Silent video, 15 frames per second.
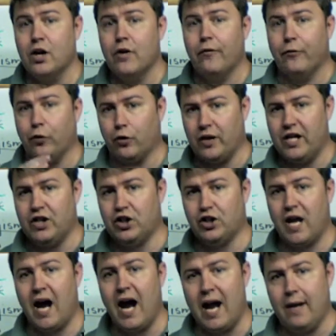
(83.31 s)
for each
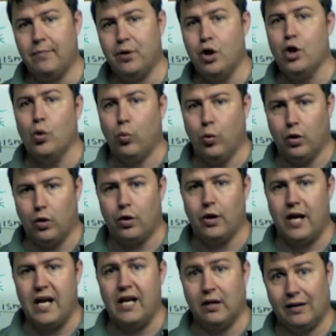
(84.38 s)
type were
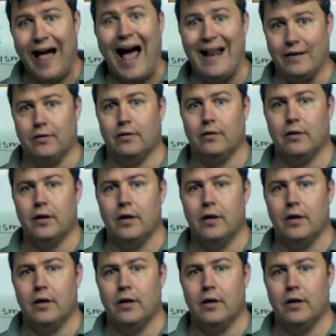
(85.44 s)
in Latin.